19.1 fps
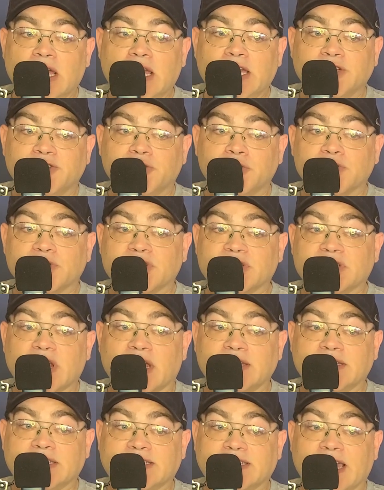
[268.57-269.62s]
He chooses
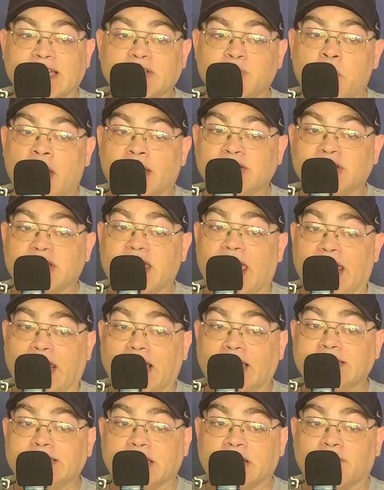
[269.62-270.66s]
Detect Magic and
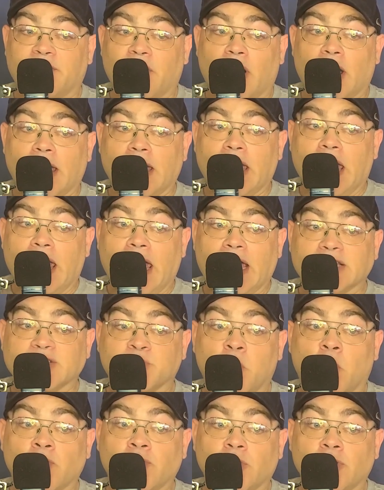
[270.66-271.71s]
Identify, as
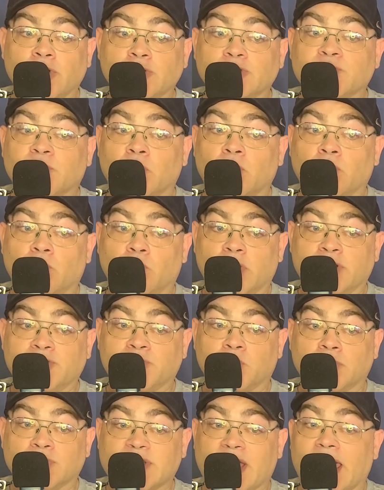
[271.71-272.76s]
both are useful
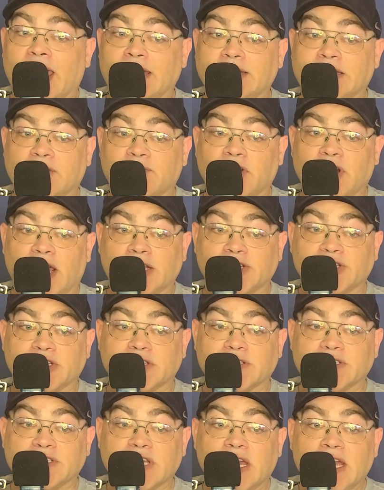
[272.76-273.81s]
rituals, and
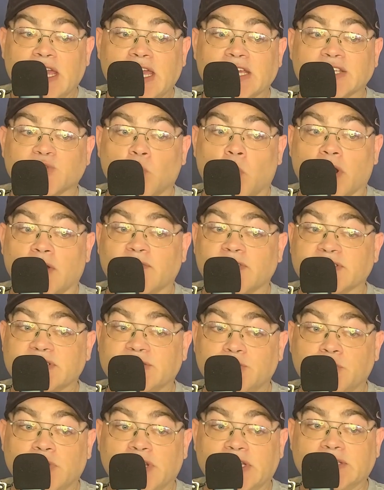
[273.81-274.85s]
Divinations is one of his
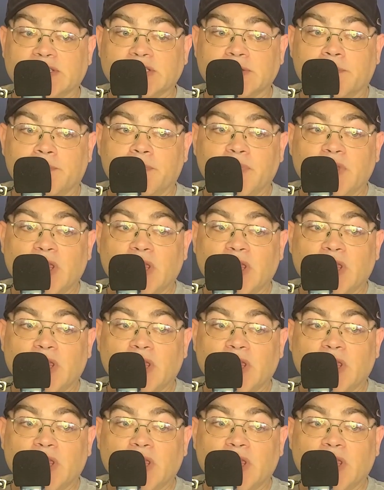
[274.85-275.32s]
duties.